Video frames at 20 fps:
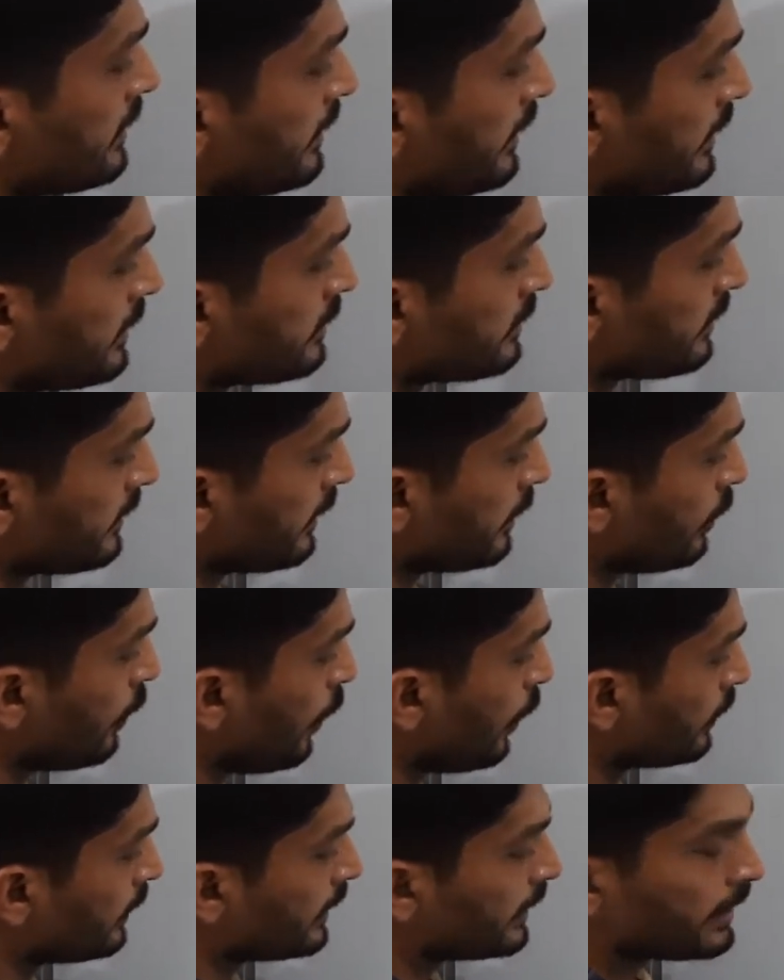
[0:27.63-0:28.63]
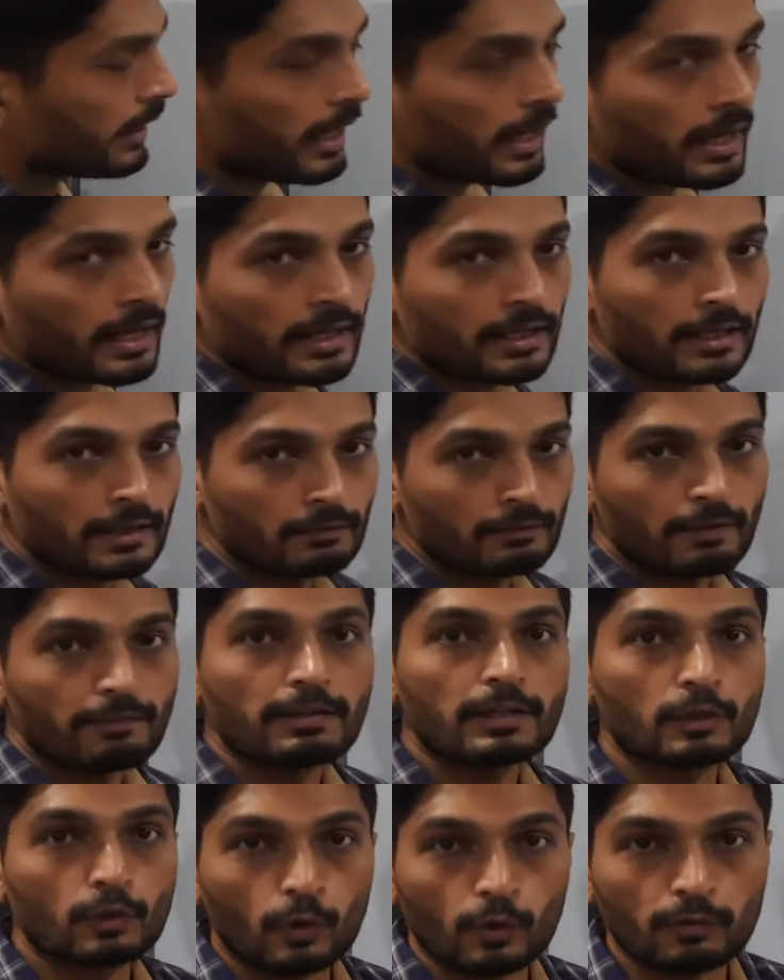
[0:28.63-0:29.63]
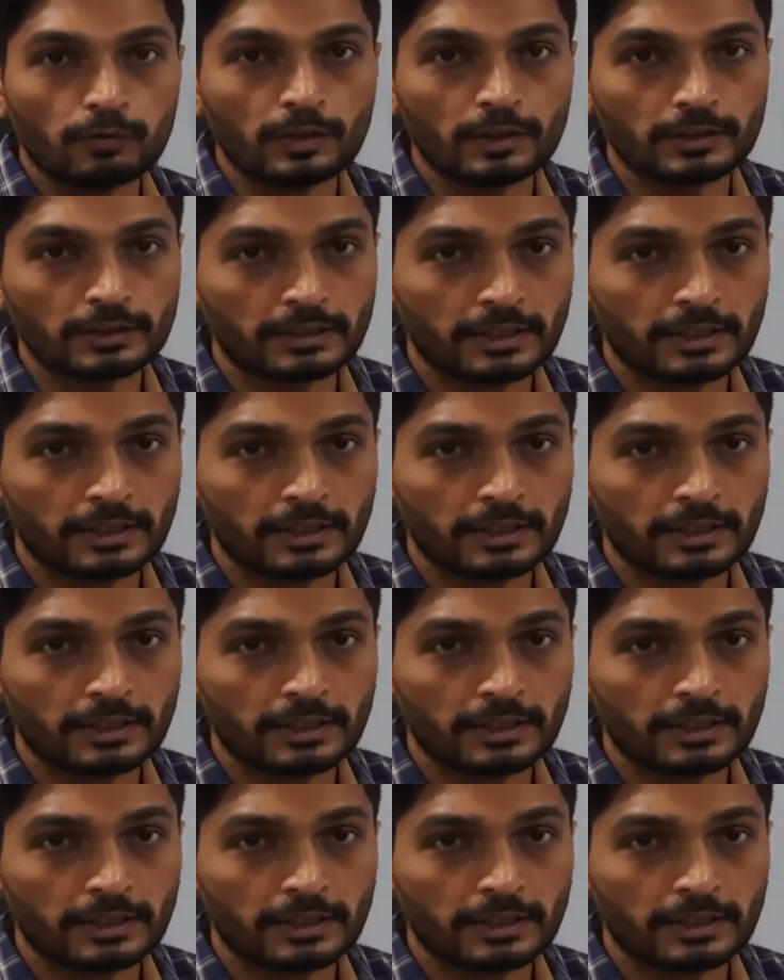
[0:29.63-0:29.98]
Let us recall it and then we will go further.